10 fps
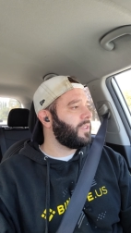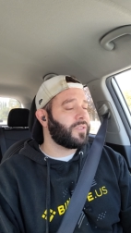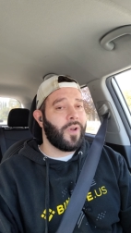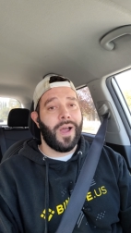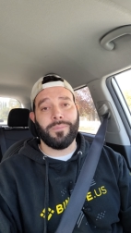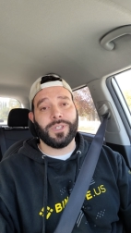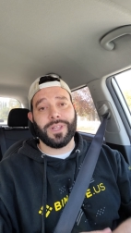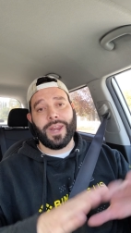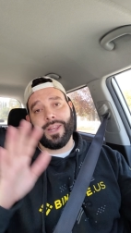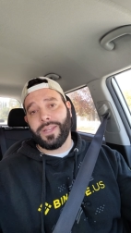So I'm just
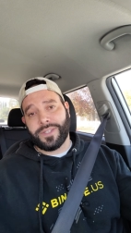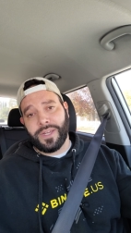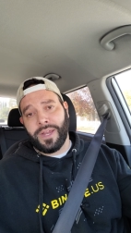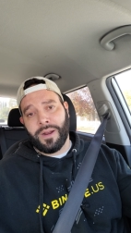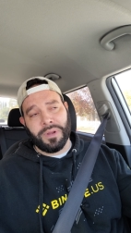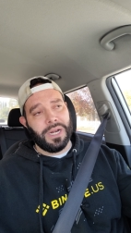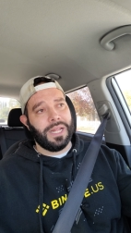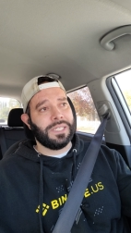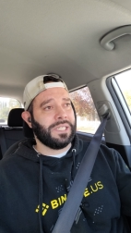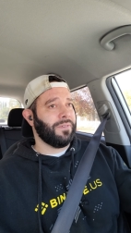letting it sit. I'm gonna
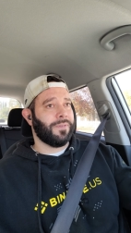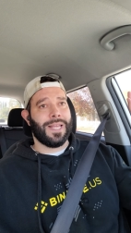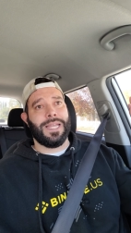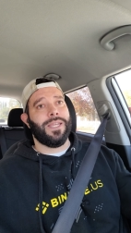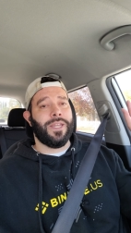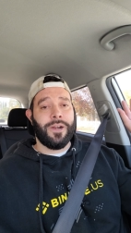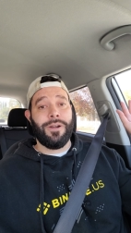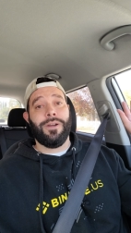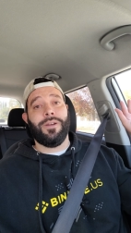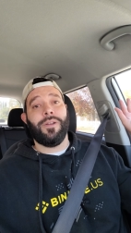let it sit for like a year,